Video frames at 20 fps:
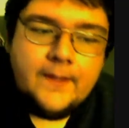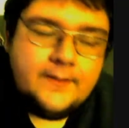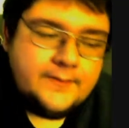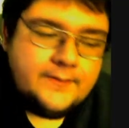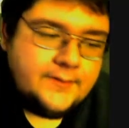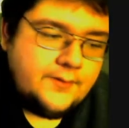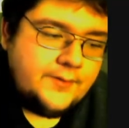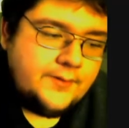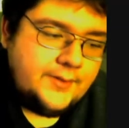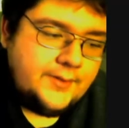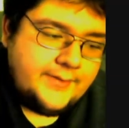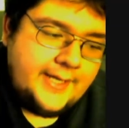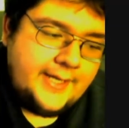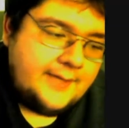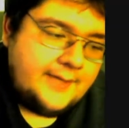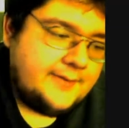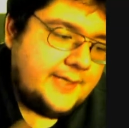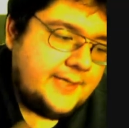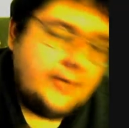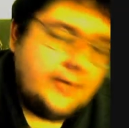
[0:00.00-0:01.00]
So you
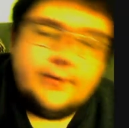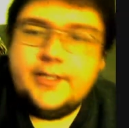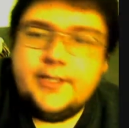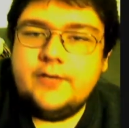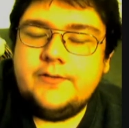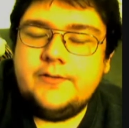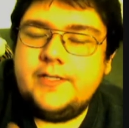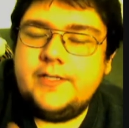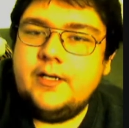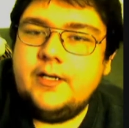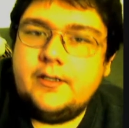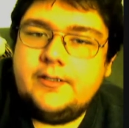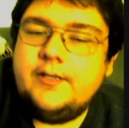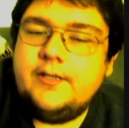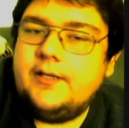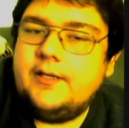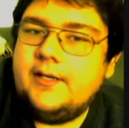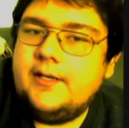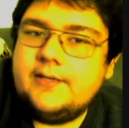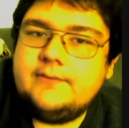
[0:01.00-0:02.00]
can't carry Yoshi on to
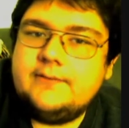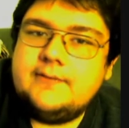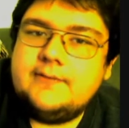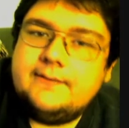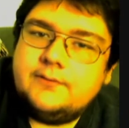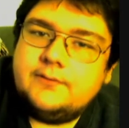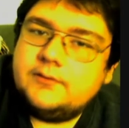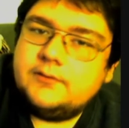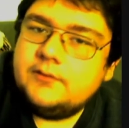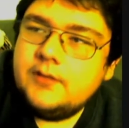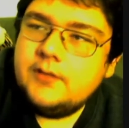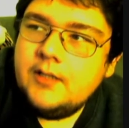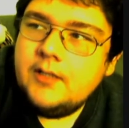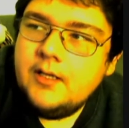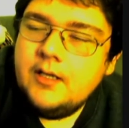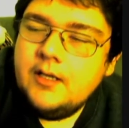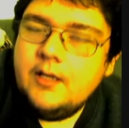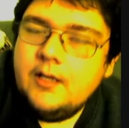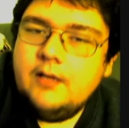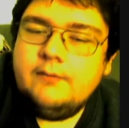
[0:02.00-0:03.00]
the next level.
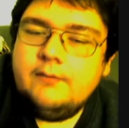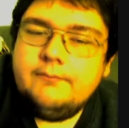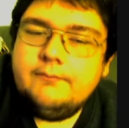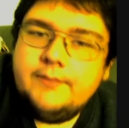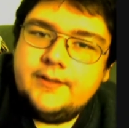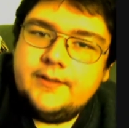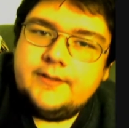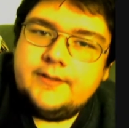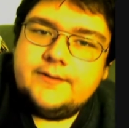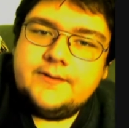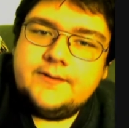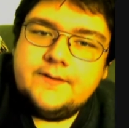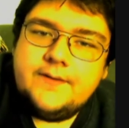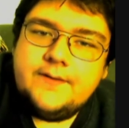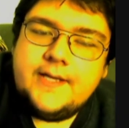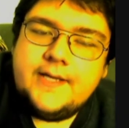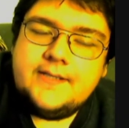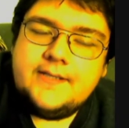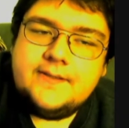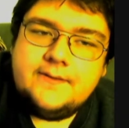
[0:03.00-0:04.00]
But so
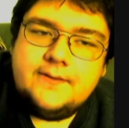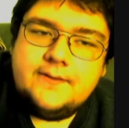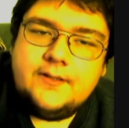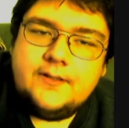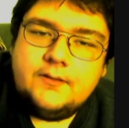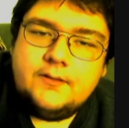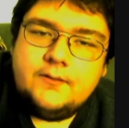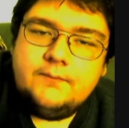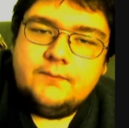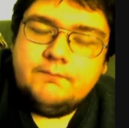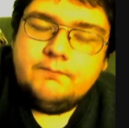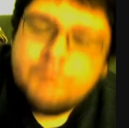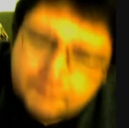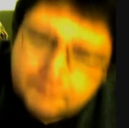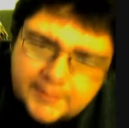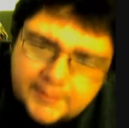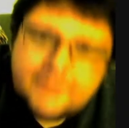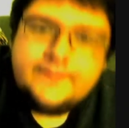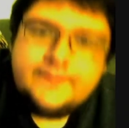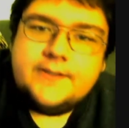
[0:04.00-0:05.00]
that's, a
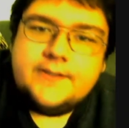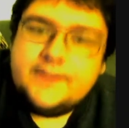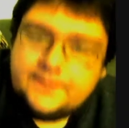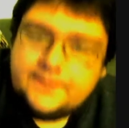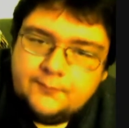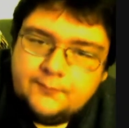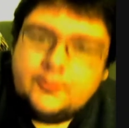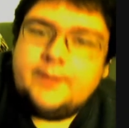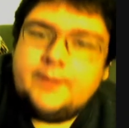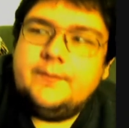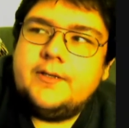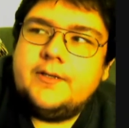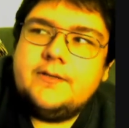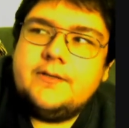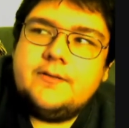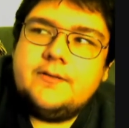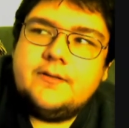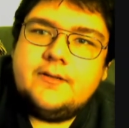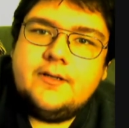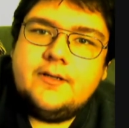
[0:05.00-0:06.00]
bit of a
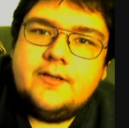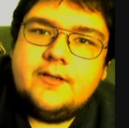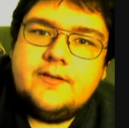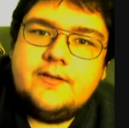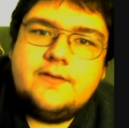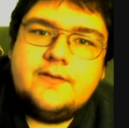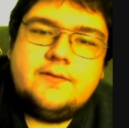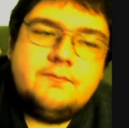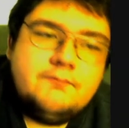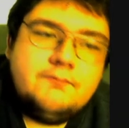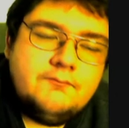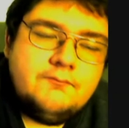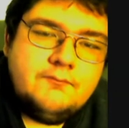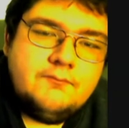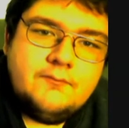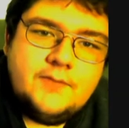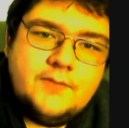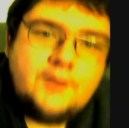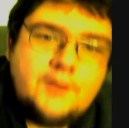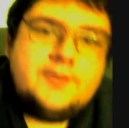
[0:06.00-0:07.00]
disappointment because
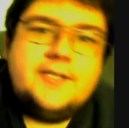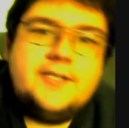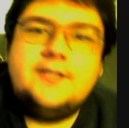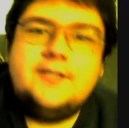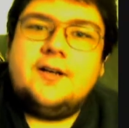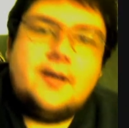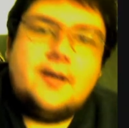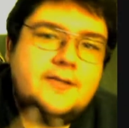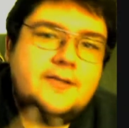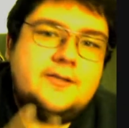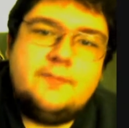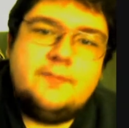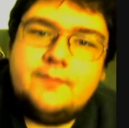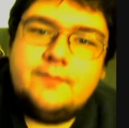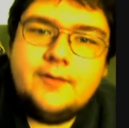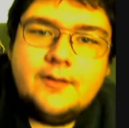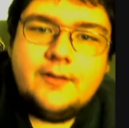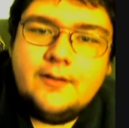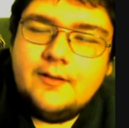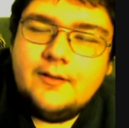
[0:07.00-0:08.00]
Yoshi's awesome.
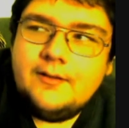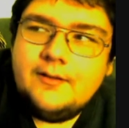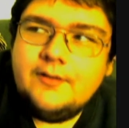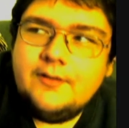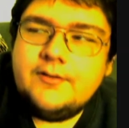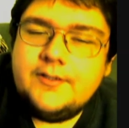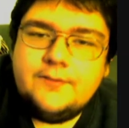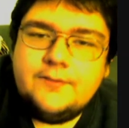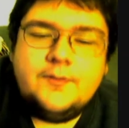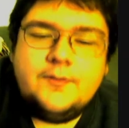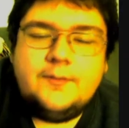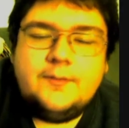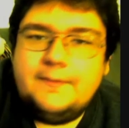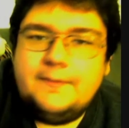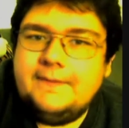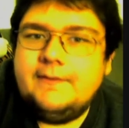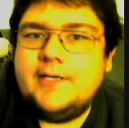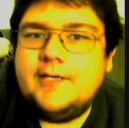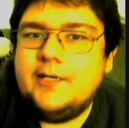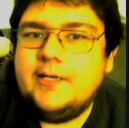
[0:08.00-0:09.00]
Yoshi's one of my
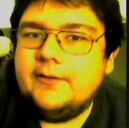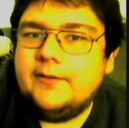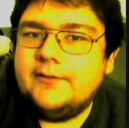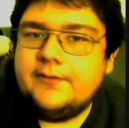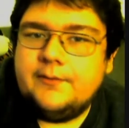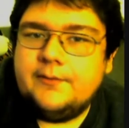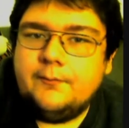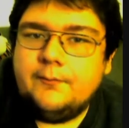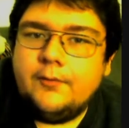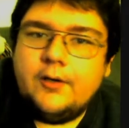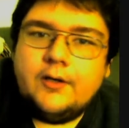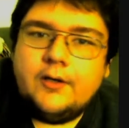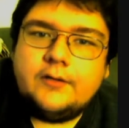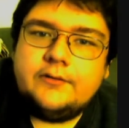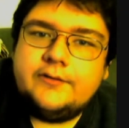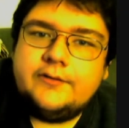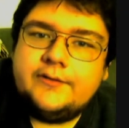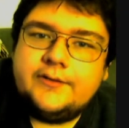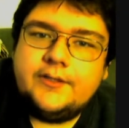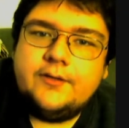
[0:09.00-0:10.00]
favorite characters in
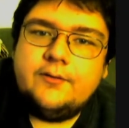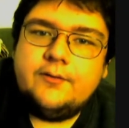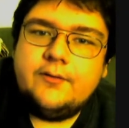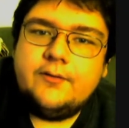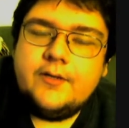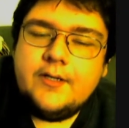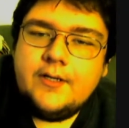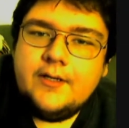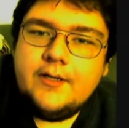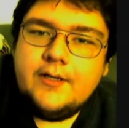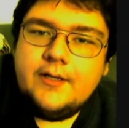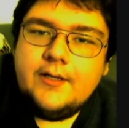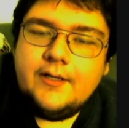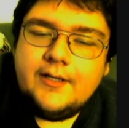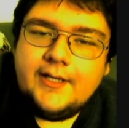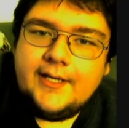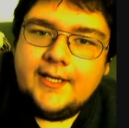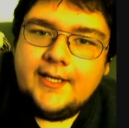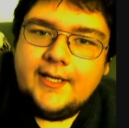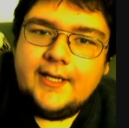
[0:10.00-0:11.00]
Brawl, so
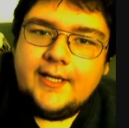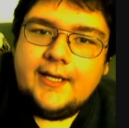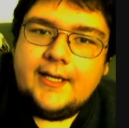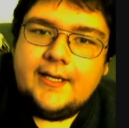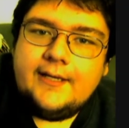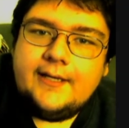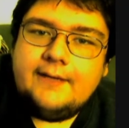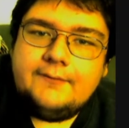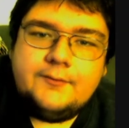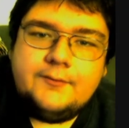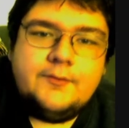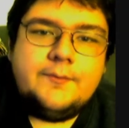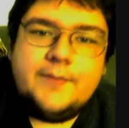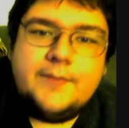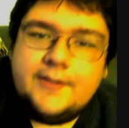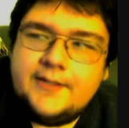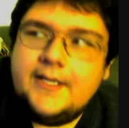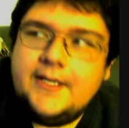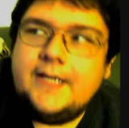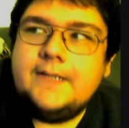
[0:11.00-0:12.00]
yeah, I have to
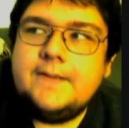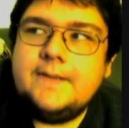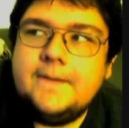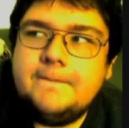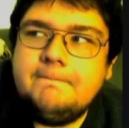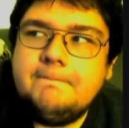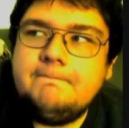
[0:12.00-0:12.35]
admit that.